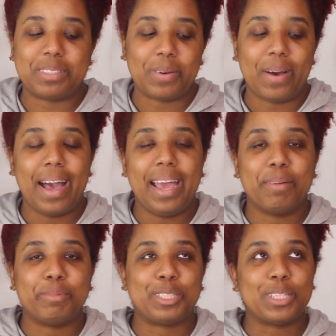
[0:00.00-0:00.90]
so I
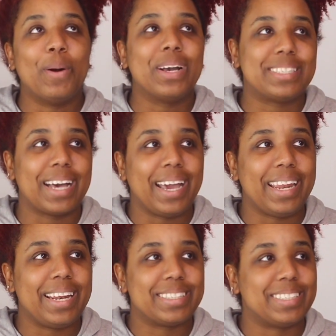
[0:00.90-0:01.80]
am so
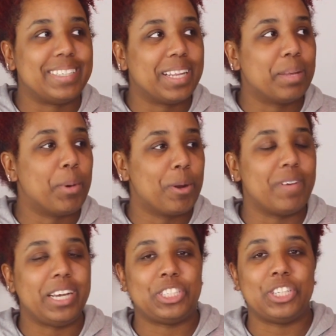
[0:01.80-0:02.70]
excited. This is another
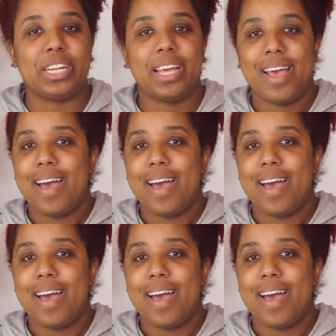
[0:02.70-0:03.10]
motivation